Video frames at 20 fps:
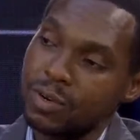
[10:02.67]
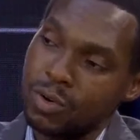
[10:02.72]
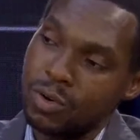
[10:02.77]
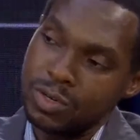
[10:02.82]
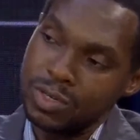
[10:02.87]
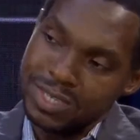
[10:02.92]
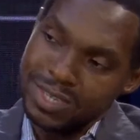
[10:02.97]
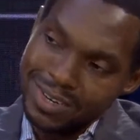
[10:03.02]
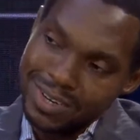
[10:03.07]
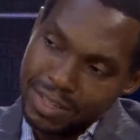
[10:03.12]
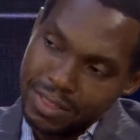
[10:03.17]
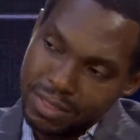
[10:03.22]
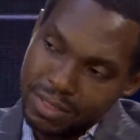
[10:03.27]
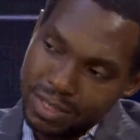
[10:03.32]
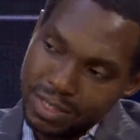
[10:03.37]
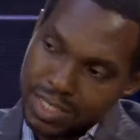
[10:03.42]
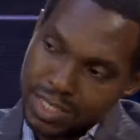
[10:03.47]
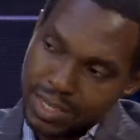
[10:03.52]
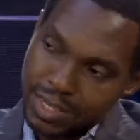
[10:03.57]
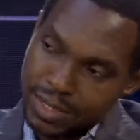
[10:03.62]
underneath the
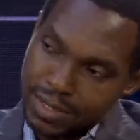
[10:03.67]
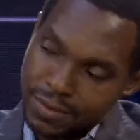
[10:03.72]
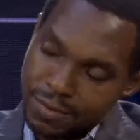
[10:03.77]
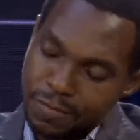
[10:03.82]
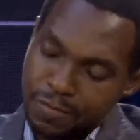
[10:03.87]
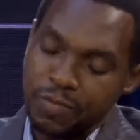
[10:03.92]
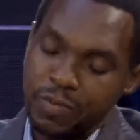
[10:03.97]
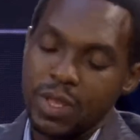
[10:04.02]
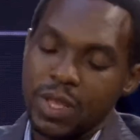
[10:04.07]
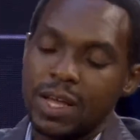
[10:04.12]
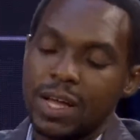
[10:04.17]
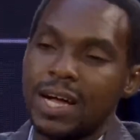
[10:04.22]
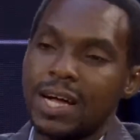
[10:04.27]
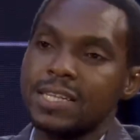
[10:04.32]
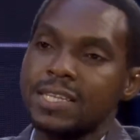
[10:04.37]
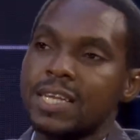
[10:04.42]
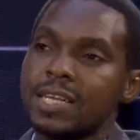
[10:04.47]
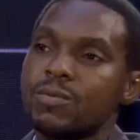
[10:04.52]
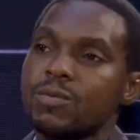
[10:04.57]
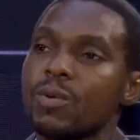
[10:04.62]
skin. And
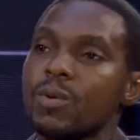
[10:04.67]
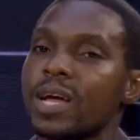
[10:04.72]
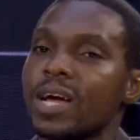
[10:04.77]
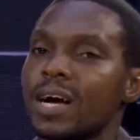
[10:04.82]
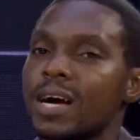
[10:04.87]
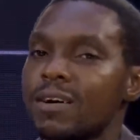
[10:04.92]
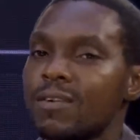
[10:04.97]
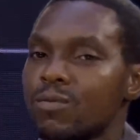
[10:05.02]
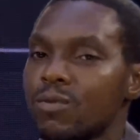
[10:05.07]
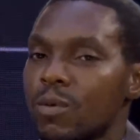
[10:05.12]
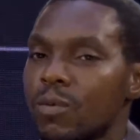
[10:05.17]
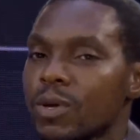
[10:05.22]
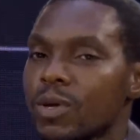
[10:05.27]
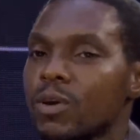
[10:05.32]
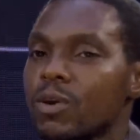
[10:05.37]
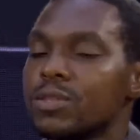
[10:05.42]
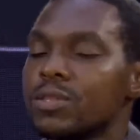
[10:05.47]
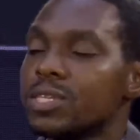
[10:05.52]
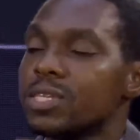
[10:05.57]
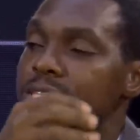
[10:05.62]
then we have what we
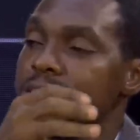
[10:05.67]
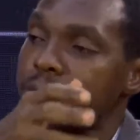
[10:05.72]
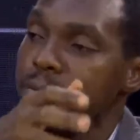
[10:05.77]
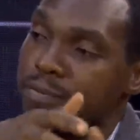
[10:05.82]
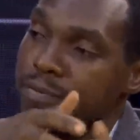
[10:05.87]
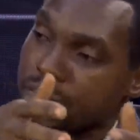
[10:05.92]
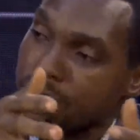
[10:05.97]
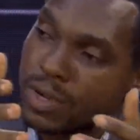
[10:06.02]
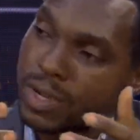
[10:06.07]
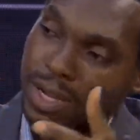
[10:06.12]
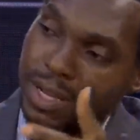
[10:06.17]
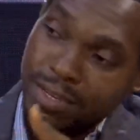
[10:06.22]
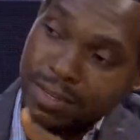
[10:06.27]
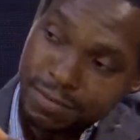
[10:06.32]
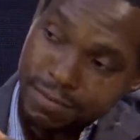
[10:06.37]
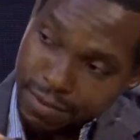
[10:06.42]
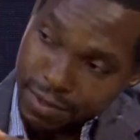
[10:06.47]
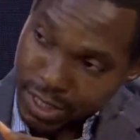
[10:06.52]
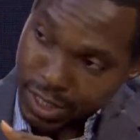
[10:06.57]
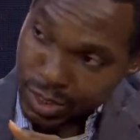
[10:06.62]
call the deep fungal
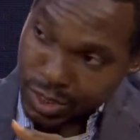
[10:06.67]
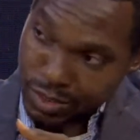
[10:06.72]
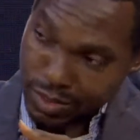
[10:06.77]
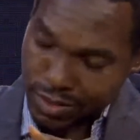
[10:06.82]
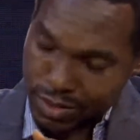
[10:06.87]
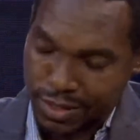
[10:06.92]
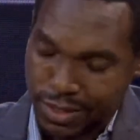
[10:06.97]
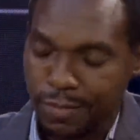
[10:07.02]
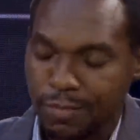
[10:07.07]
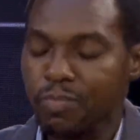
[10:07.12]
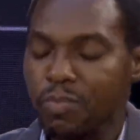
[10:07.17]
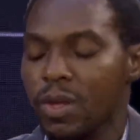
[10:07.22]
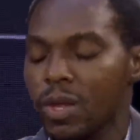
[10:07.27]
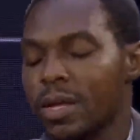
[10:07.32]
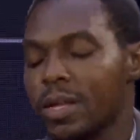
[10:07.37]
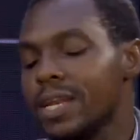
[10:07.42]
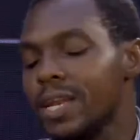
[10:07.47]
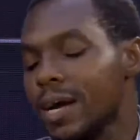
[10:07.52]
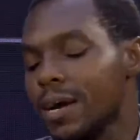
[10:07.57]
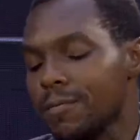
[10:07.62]
infections.
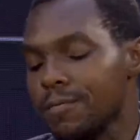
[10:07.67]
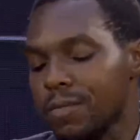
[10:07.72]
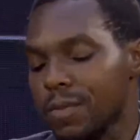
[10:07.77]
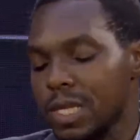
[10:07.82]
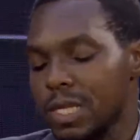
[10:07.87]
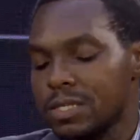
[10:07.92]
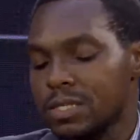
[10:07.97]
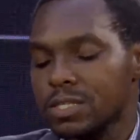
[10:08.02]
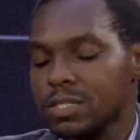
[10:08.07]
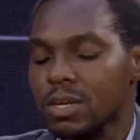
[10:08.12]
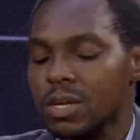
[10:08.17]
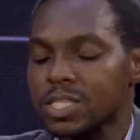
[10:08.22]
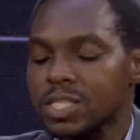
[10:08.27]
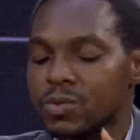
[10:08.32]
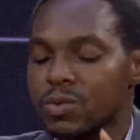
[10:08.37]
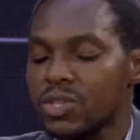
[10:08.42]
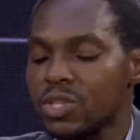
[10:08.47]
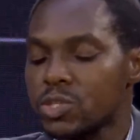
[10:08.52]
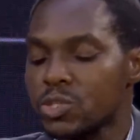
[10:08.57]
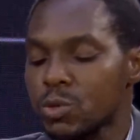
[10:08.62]
Now, starting
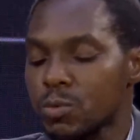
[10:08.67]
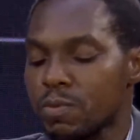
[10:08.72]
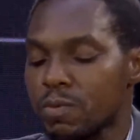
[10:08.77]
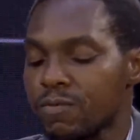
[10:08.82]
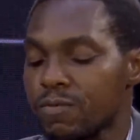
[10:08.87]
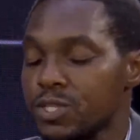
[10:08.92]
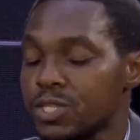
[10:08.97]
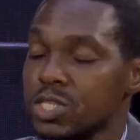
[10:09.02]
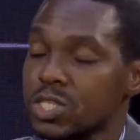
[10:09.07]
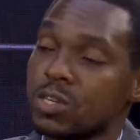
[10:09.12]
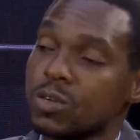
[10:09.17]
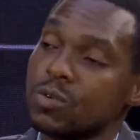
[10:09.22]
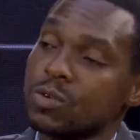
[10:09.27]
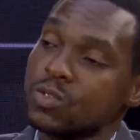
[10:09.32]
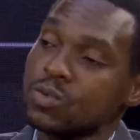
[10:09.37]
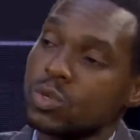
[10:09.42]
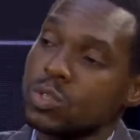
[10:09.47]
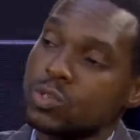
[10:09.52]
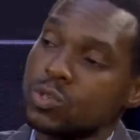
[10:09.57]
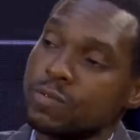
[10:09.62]
with the superficial ones,
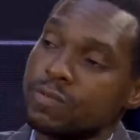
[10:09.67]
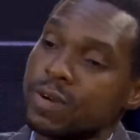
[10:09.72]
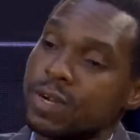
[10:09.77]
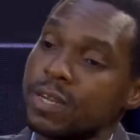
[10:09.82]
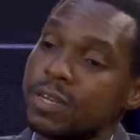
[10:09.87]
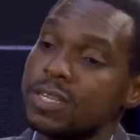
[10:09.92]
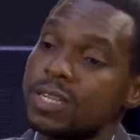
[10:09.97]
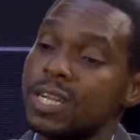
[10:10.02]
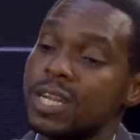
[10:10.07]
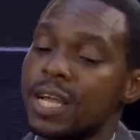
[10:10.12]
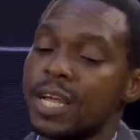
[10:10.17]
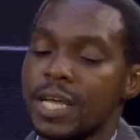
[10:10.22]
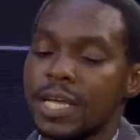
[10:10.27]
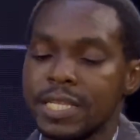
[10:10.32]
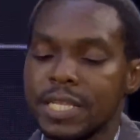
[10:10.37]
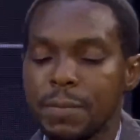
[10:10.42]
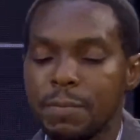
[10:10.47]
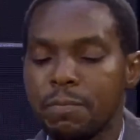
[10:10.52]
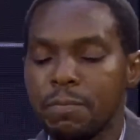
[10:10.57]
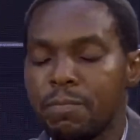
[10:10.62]
what you'll find that
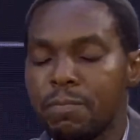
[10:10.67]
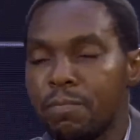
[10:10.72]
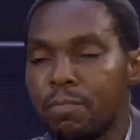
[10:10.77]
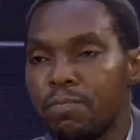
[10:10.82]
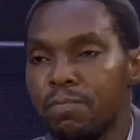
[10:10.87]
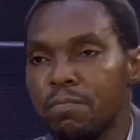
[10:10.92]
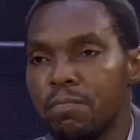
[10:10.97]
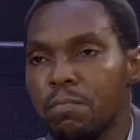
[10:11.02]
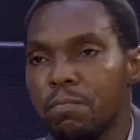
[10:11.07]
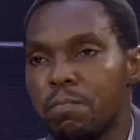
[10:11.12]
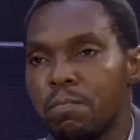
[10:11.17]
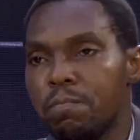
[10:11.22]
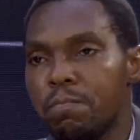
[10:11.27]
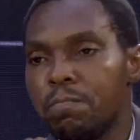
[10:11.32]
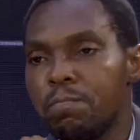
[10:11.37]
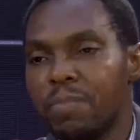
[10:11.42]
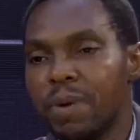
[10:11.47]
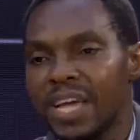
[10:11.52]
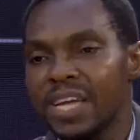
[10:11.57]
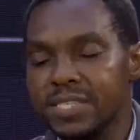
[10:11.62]
they
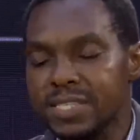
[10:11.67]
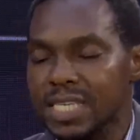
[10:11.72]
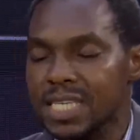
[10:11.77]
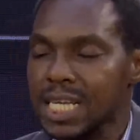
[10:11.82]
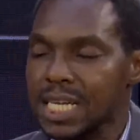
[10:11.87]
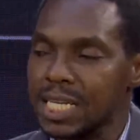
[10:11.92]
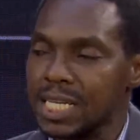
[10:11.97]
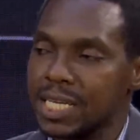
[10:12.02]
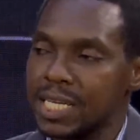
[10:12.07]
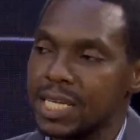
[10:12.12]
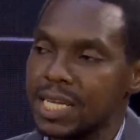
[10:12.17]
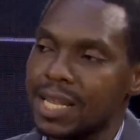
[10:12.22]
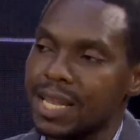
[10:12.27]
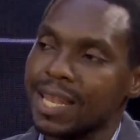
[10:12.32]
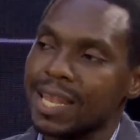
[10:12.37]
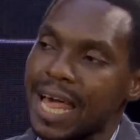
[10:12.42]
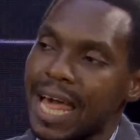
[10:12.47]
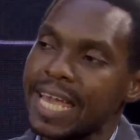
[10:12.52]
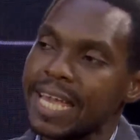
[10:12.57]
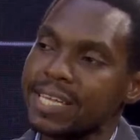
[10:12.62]
basically
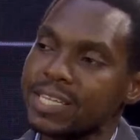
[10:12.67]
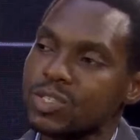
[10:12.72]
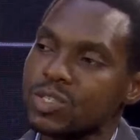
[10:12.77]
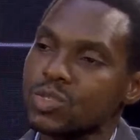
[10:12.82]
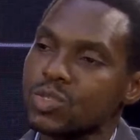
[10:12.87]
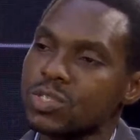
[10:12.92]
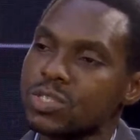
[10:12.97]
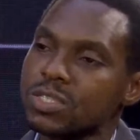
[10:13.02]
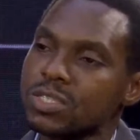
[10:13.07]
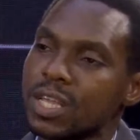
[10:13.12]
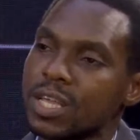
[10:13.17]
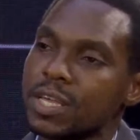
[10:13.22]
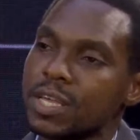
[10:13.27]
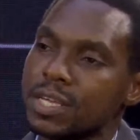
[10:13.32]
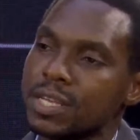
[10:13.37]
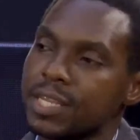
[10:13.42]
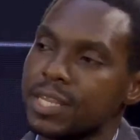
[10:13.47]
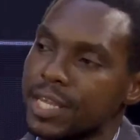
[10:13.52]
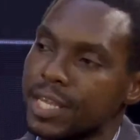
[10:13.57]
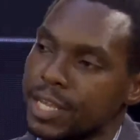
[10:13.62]
like to stay
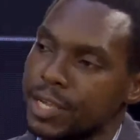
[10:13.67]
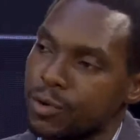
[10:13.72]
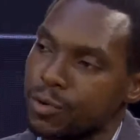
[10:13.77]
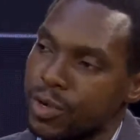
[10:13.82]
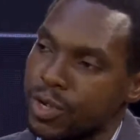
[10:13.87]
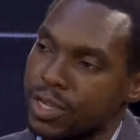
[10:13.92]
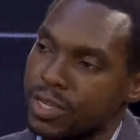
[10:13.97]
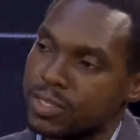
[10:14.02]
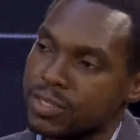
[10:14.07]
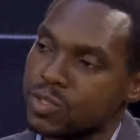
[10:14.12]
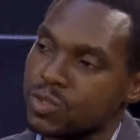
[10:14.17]
in areas